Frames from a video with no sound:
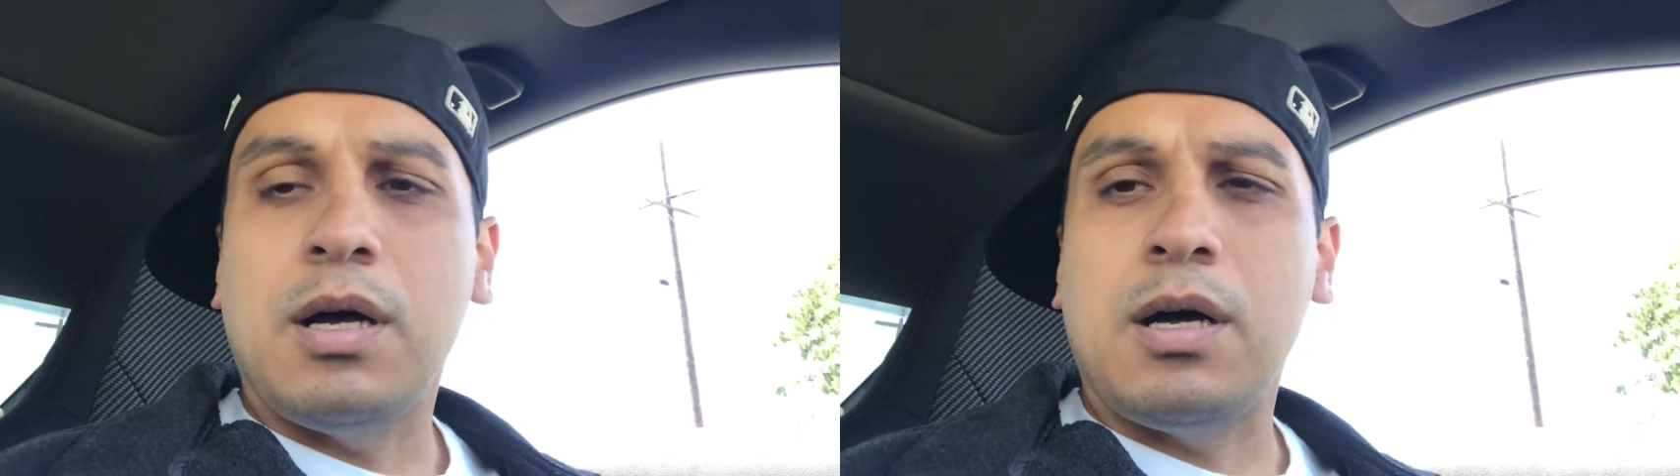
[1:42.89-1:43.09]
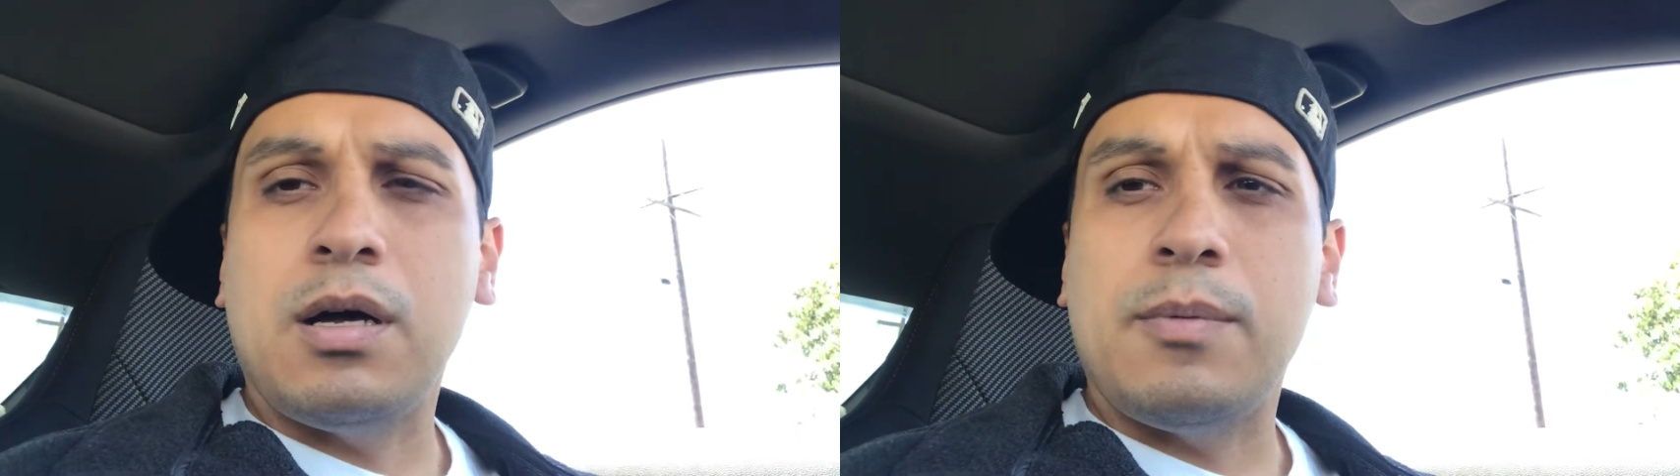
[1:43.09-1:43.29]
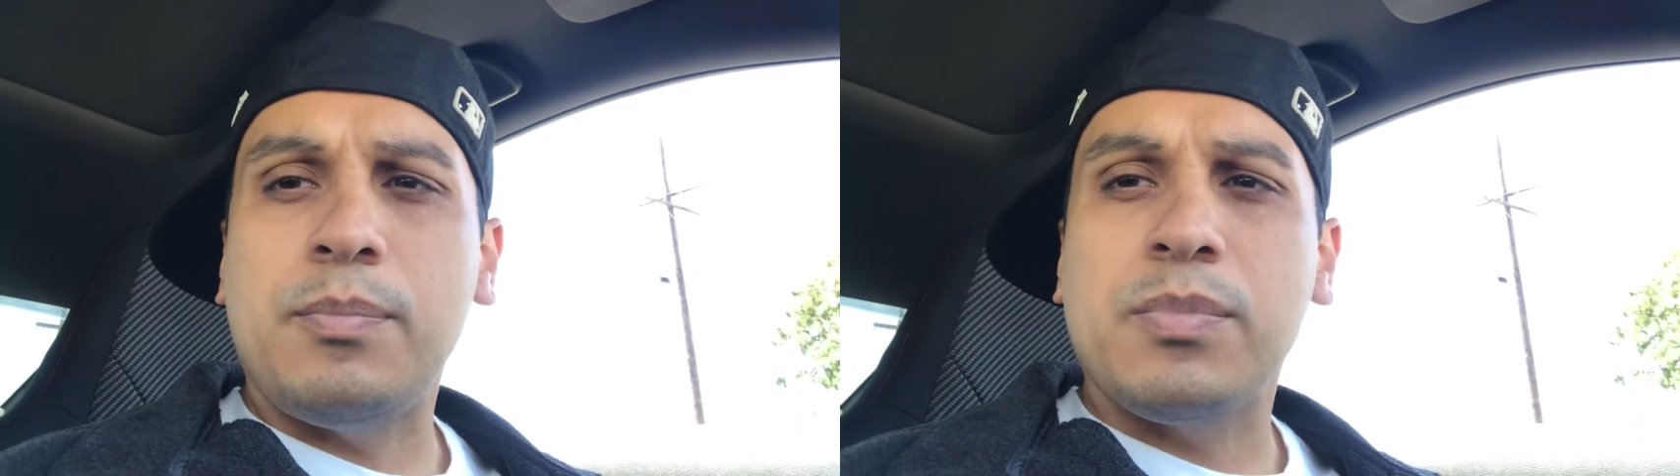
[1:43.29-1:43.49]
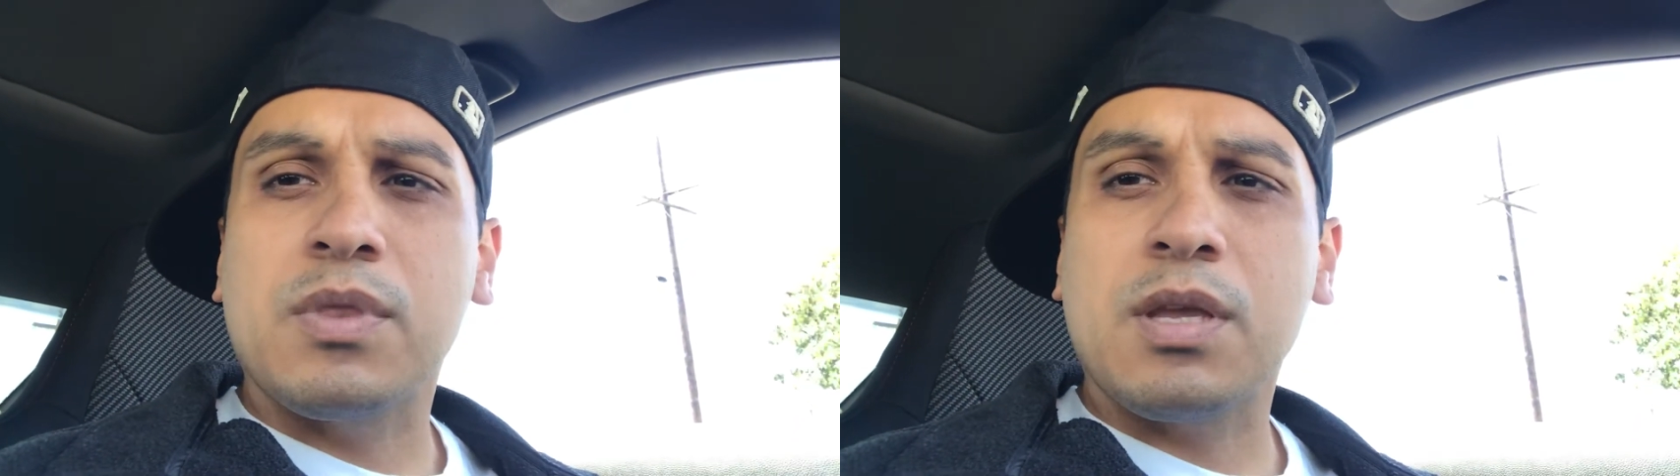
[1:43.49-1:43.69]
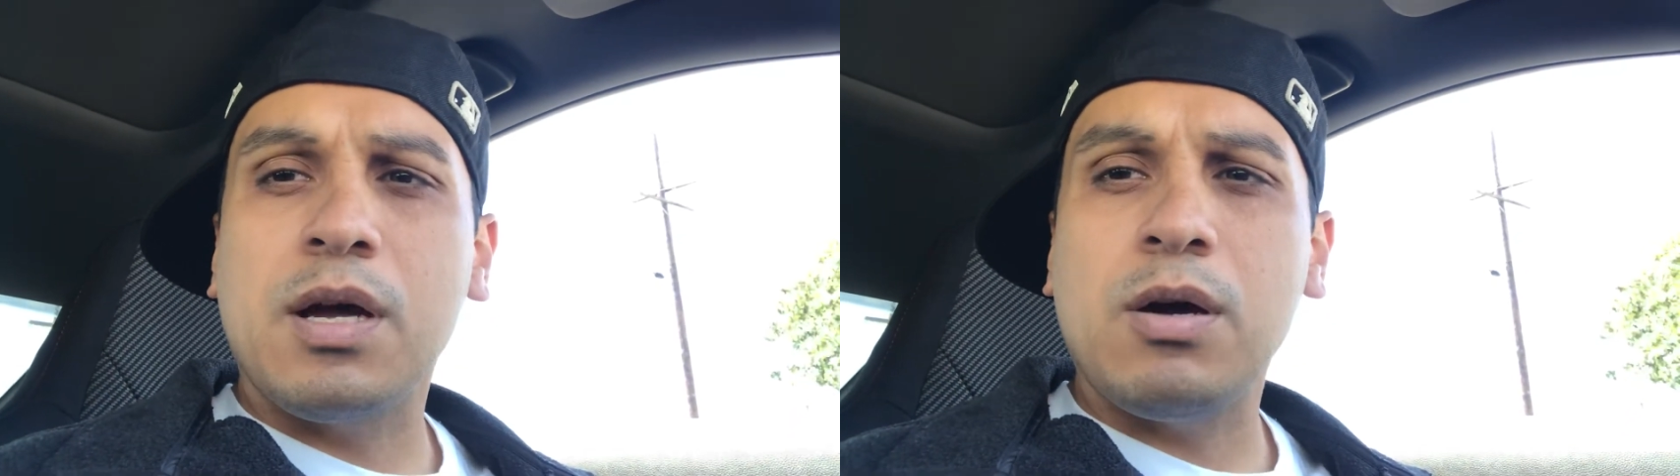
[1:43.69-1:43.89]

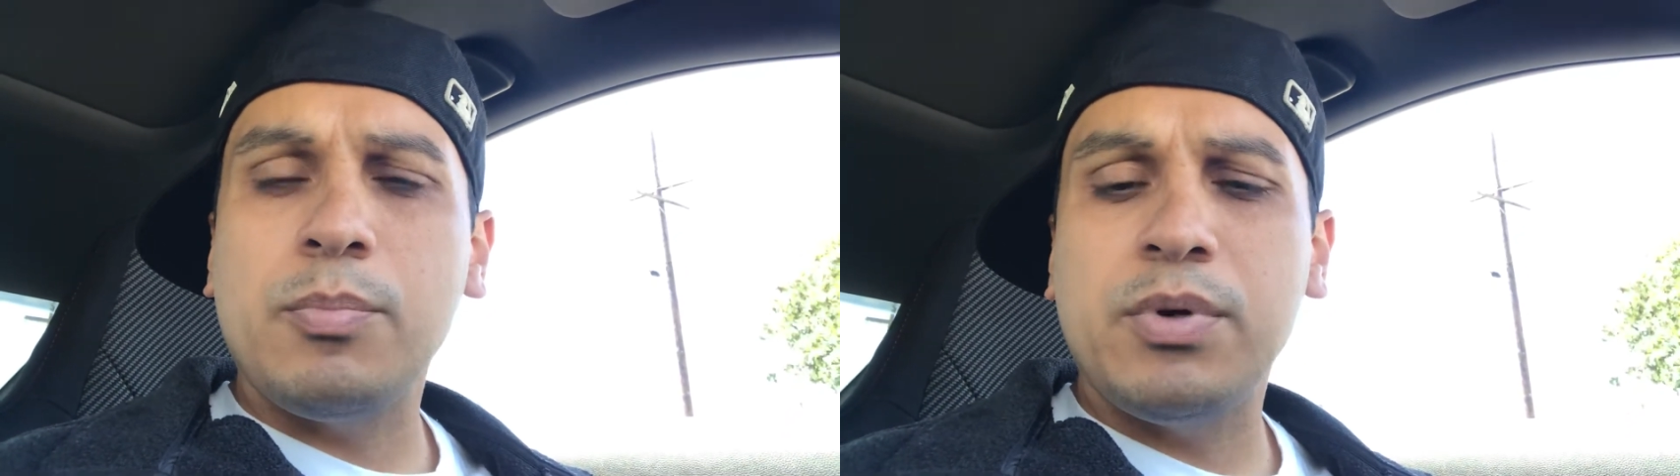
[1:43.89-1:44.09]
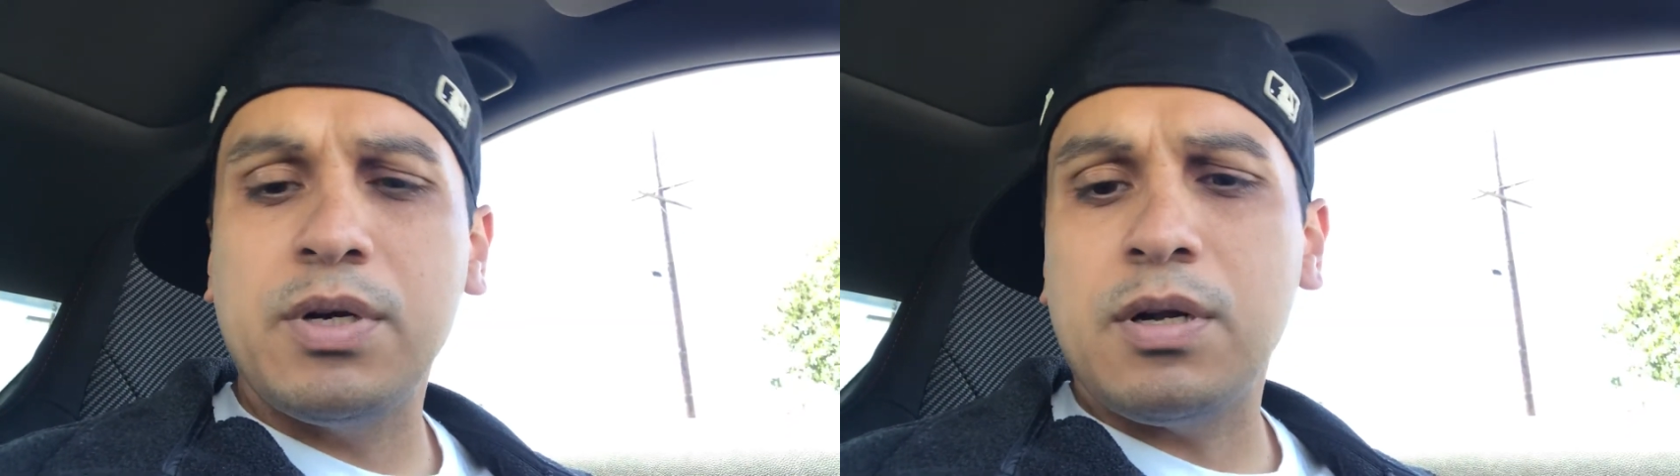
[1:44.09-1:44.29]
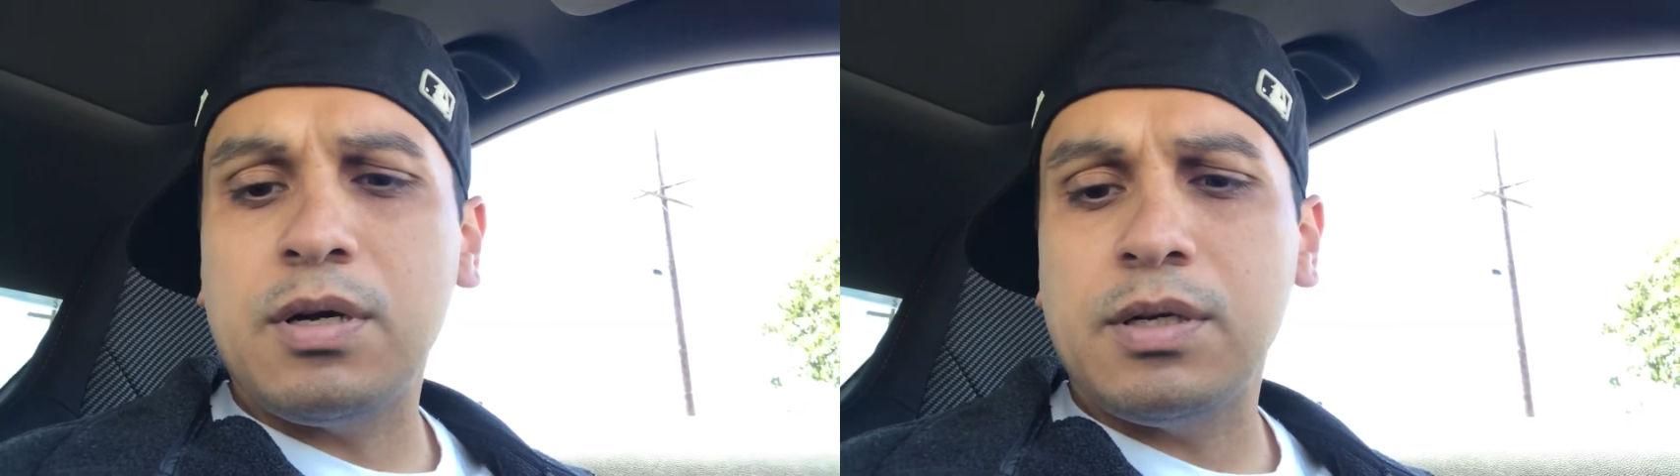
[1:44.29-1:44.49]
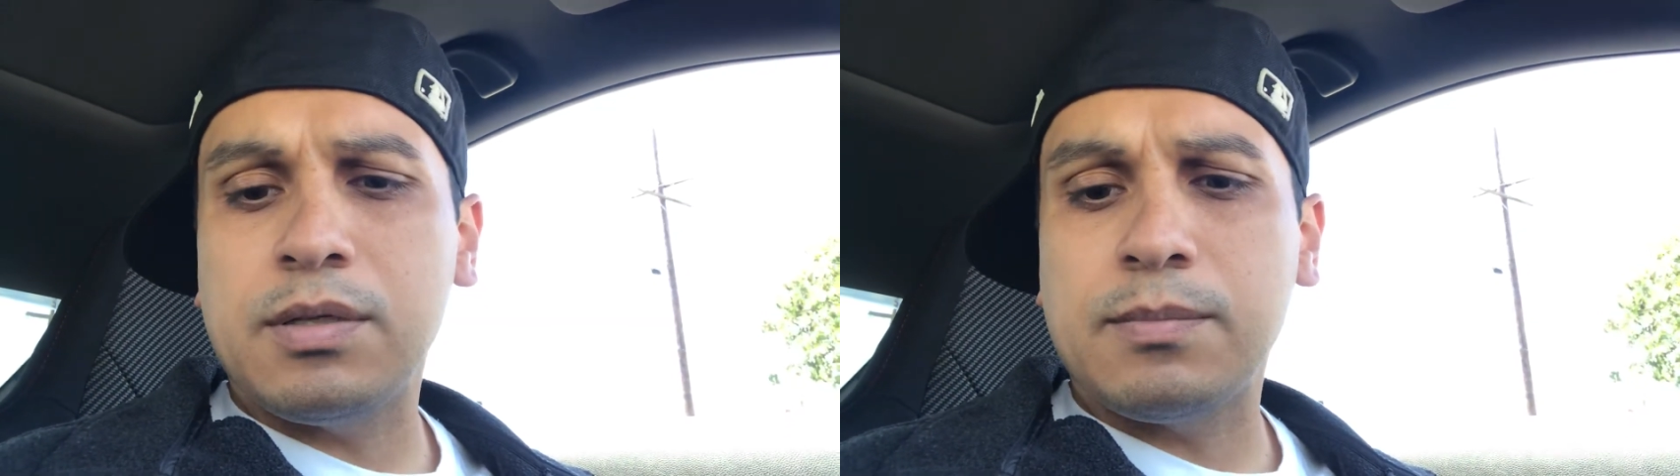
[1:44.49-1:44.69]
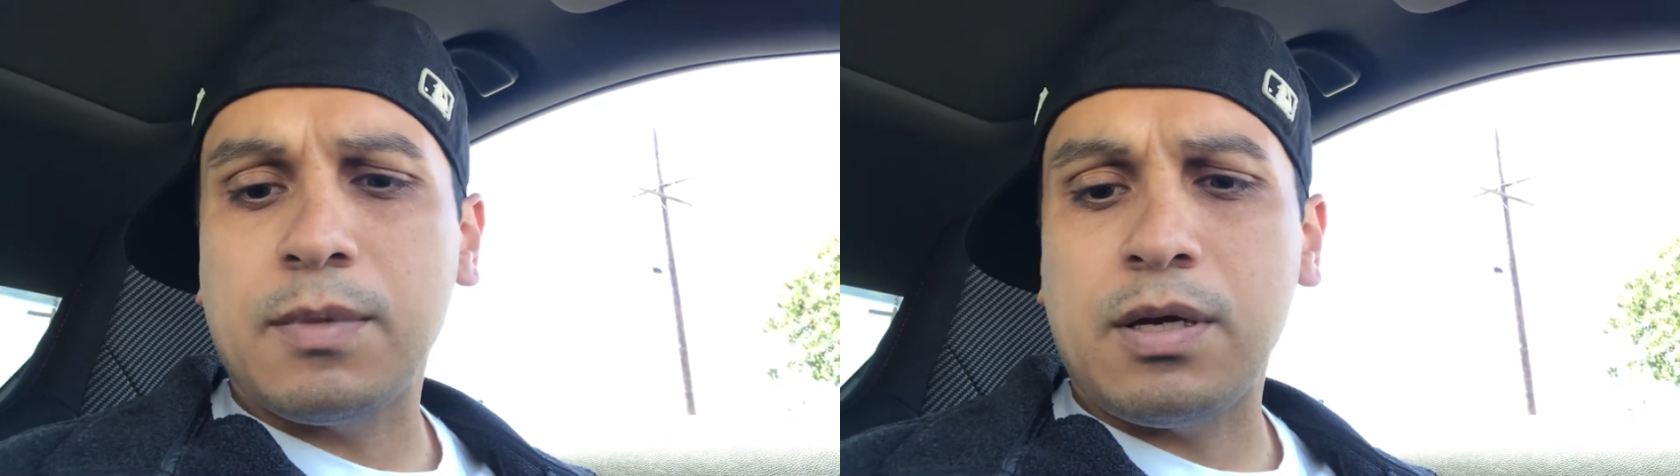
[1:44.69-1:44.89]
How I put it on,
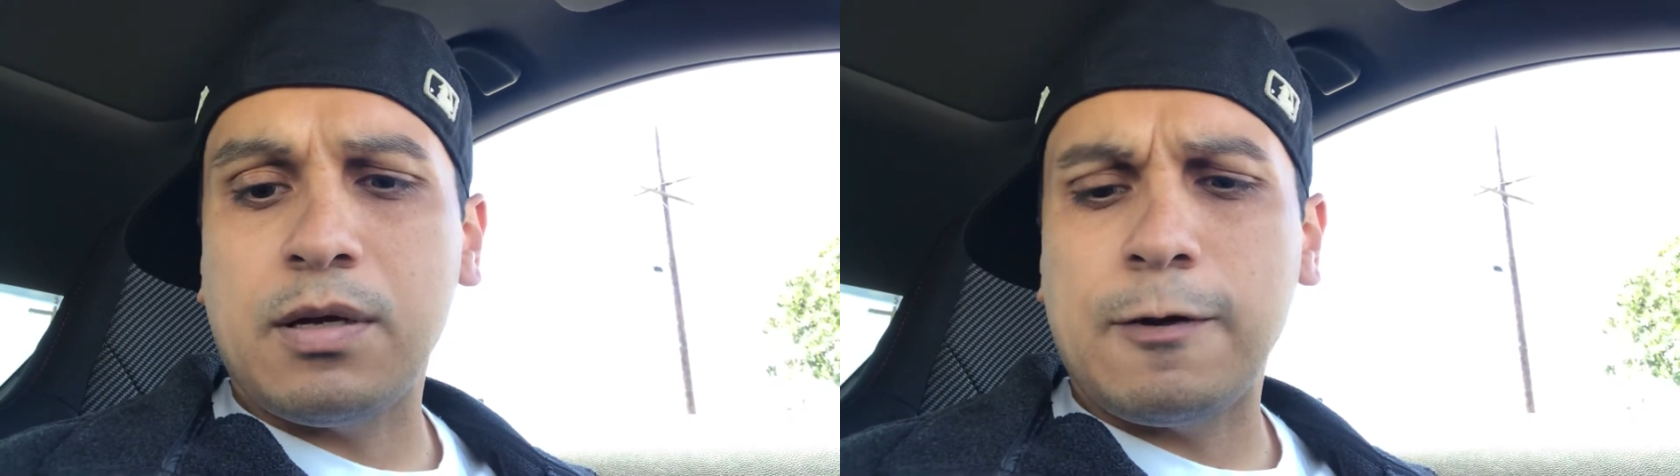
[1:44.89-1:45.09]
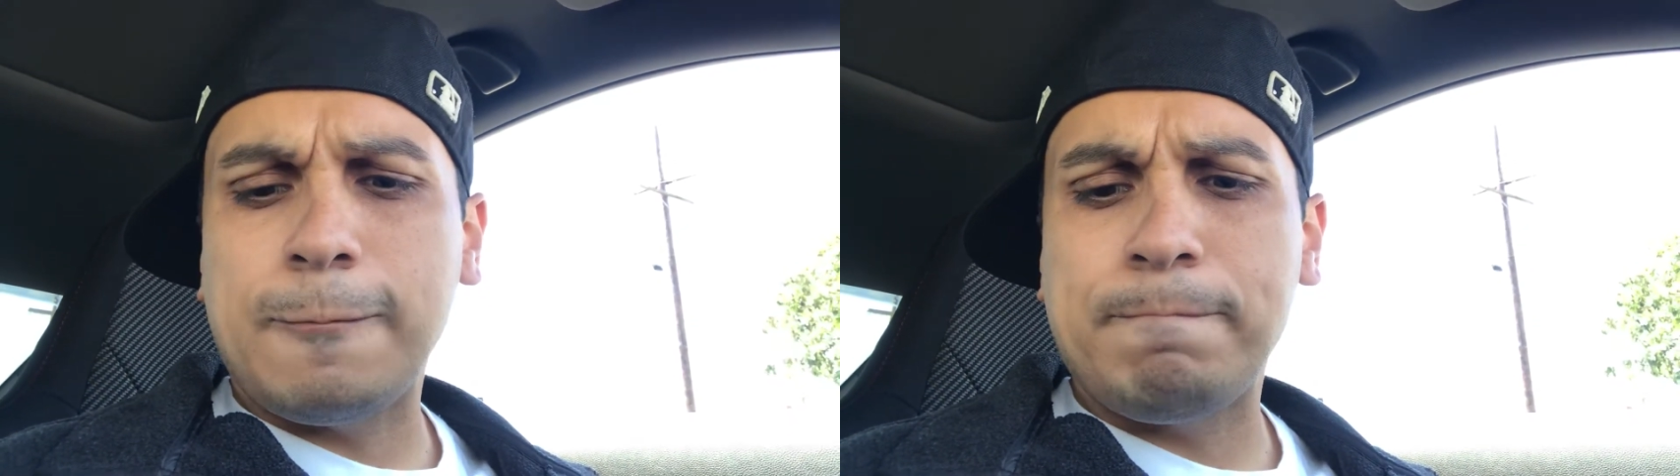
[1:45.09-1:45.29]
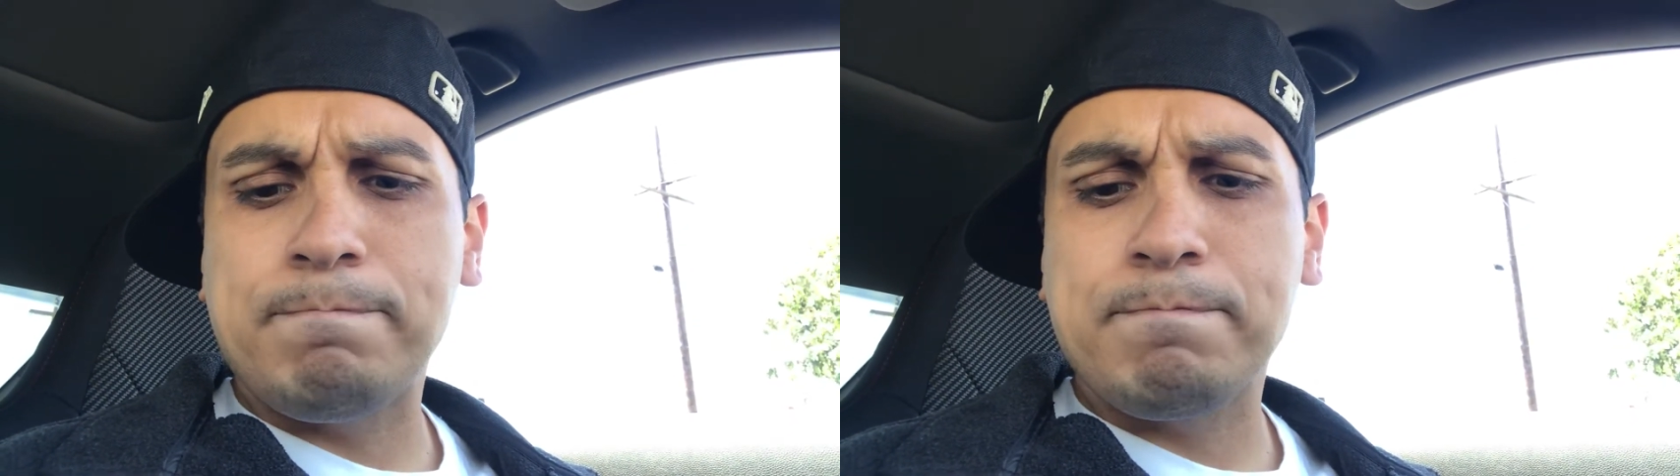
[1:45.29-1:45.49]
and